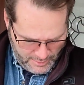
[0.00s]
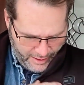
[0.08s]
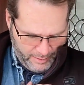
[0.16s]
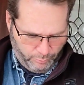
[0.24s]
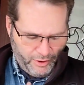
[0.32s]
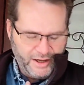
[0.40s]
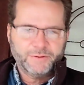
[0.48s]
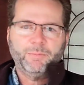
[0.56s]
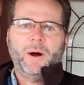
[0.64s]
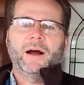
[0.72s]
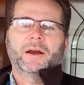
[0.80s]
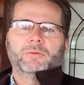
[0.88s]
that breast
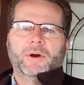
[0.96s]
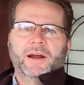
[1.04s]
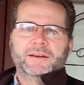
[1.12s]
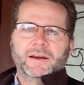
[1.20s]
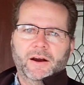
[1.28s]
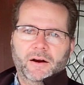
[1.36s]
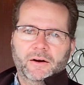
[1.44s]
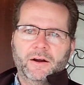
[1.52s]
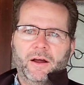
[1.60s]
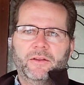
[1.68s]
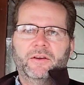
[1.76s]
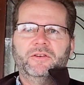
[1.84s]
pocket right there,
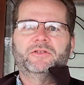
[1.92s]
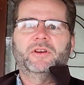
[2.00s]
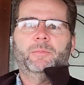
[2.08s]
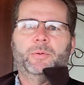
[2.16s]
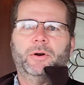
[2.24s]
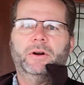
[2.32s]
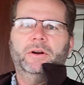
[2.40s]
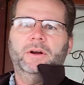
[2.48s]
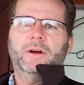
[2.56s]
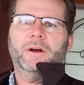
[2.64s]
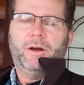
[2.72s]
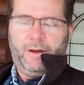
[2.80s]
this zipper,
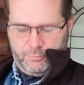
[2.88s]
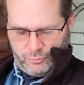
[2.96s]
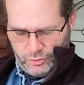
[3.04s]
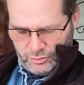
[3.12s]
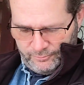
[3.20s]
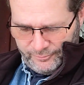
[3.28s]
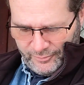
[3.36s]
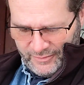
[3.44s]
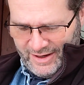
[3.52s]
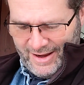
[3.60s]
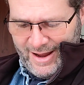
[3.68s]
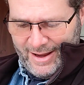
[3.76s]

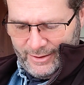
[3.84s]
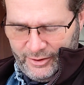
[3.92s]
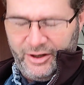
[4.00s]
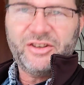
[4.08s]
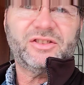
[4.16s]
I don't know, it